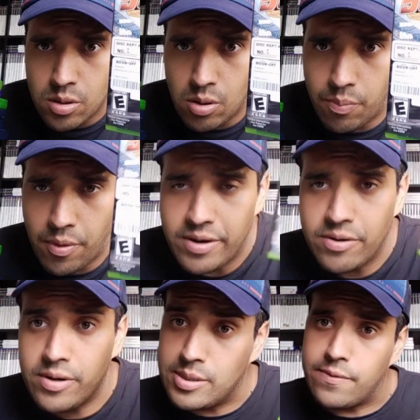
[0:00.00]
So probably
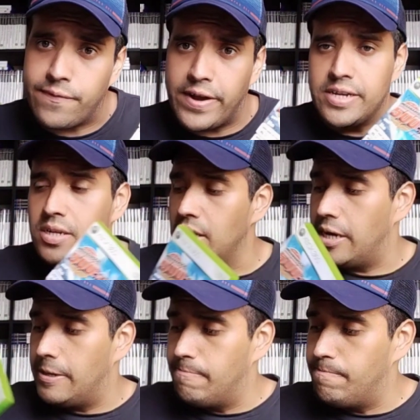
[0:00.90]
not easy to find.
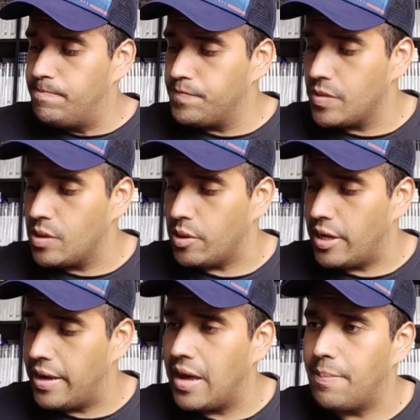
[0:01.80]
So
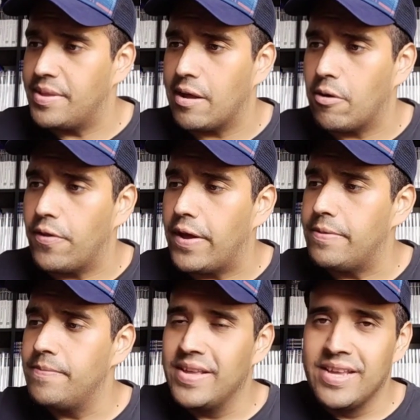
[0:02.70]
yeah, happy that I got
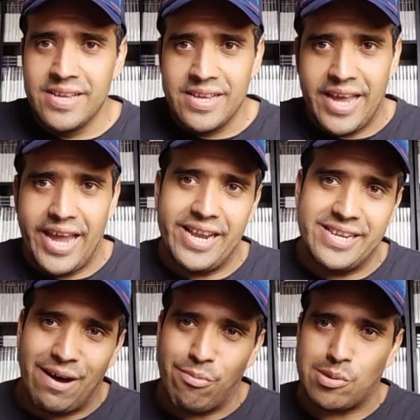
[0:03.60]
that. And I